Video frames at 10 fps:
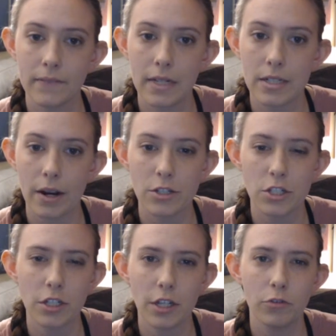Sorry, I was
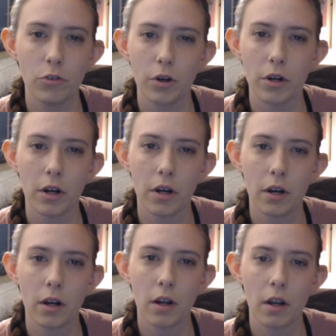just looking for,
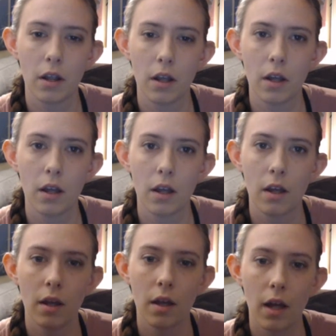
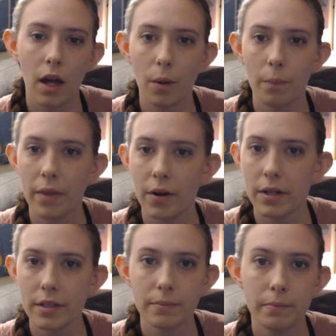oh, there it
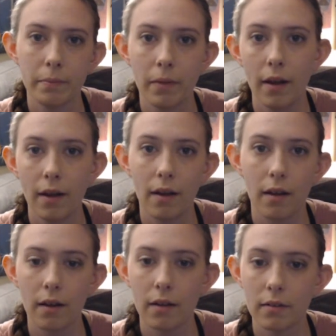is. Ha ha ha.